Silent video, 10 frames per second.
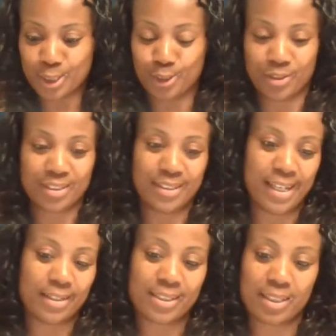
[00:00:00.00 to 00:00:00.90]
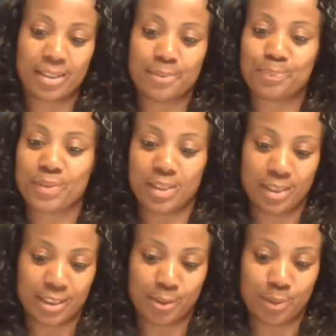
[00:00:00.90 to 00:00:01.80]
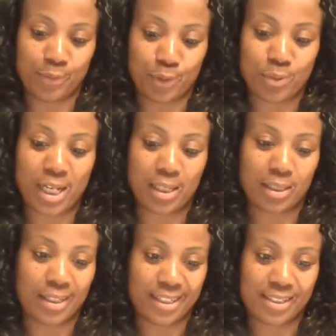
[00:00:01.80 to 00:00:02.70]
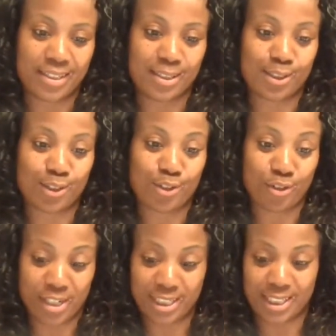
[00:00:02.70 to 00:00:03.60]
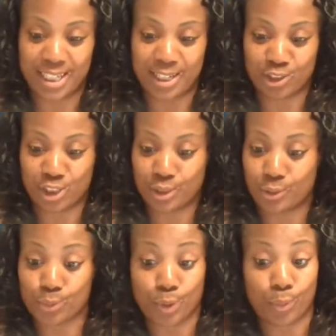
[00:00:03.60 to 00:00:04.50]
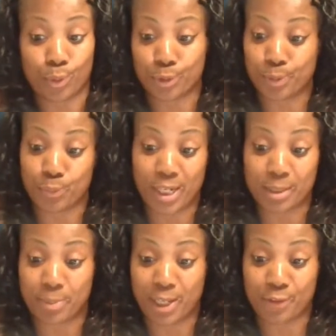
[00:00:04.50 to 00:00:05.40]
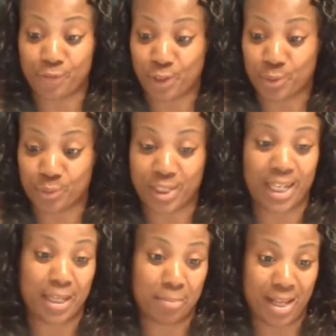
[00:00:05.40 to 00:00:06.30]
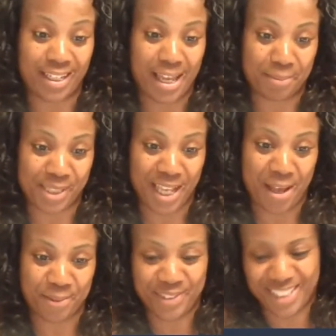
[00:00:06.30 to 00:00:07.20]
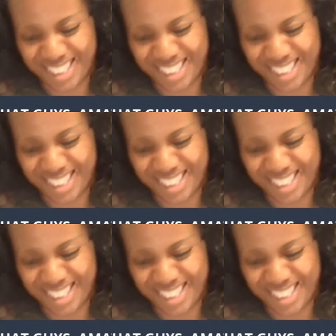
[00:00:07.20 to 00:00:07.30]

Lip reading: Look, now, see, Elizabeth, you got Alexis crazy now. She goes, well, we'll be waiting by the phone and my laptop.